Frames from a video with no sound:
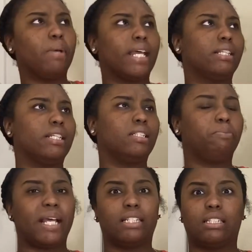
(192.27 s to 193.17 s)
these
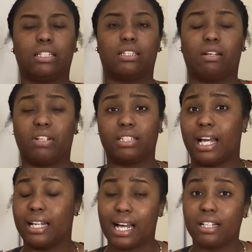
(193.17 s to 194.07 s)
bases and stuff like that.
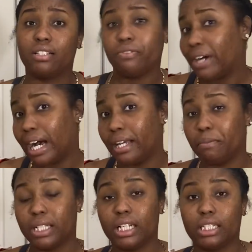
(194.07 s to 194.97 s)
And that's fine,
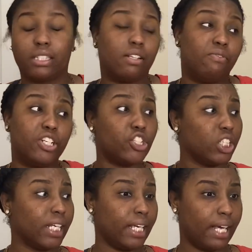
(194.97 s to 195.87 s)
because
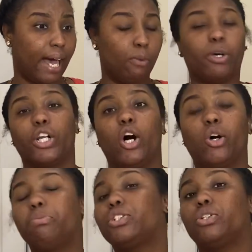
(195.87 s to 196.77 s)
eventually I would
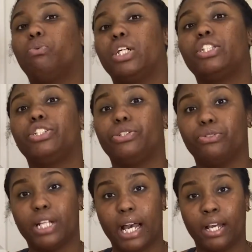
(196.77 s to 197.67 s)
hope to want to do
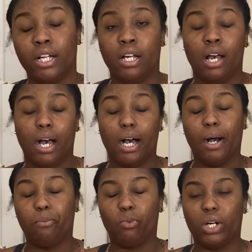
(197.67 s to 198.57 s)
that
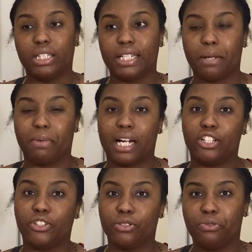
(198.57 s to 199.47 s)
one day. But I
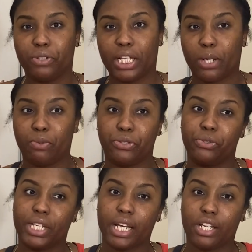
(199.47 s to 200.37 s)
do feel like when you
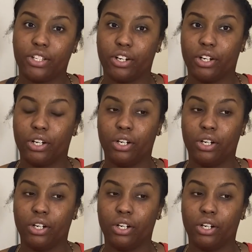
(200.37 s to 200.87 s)
get in your